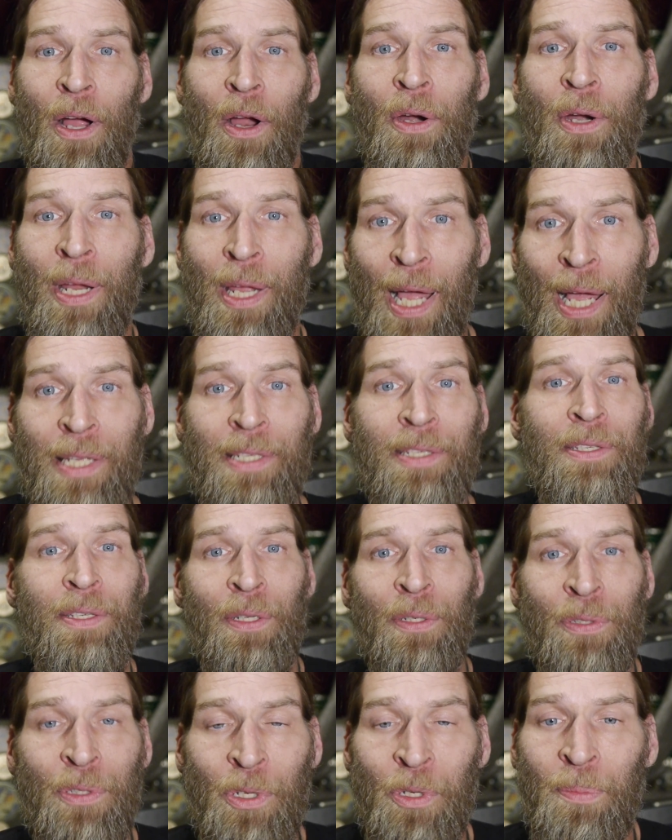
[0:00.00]
are I
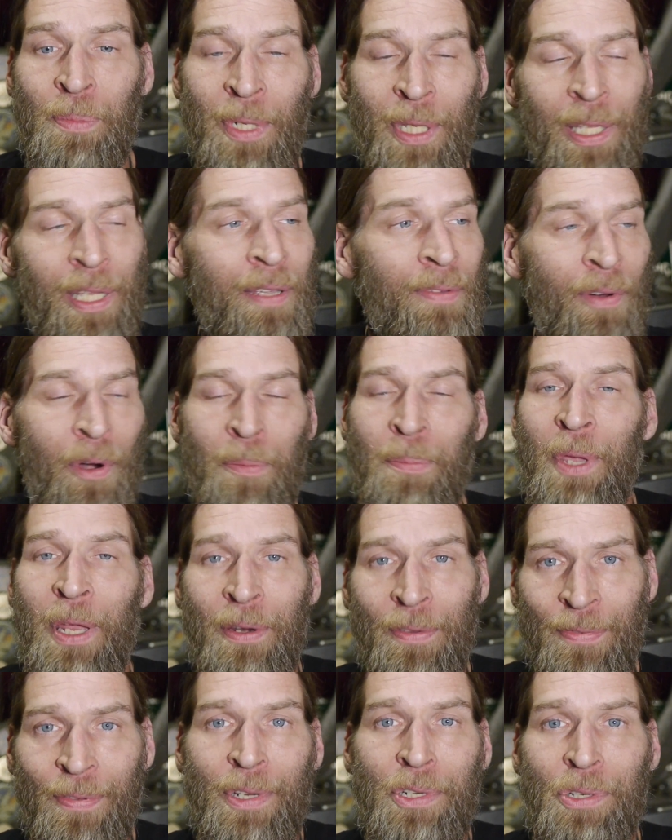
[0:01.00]
still do believe are
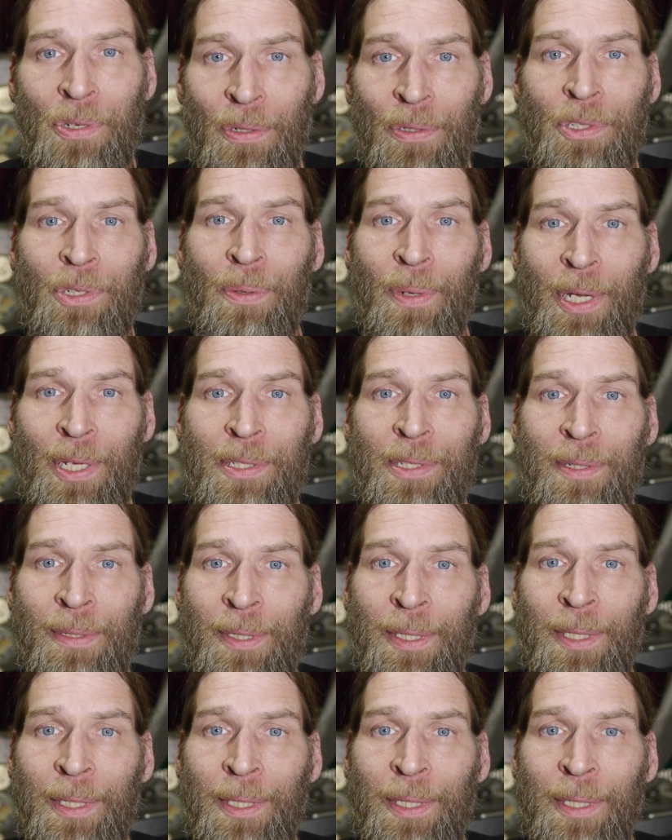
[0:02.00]
beneficial to us.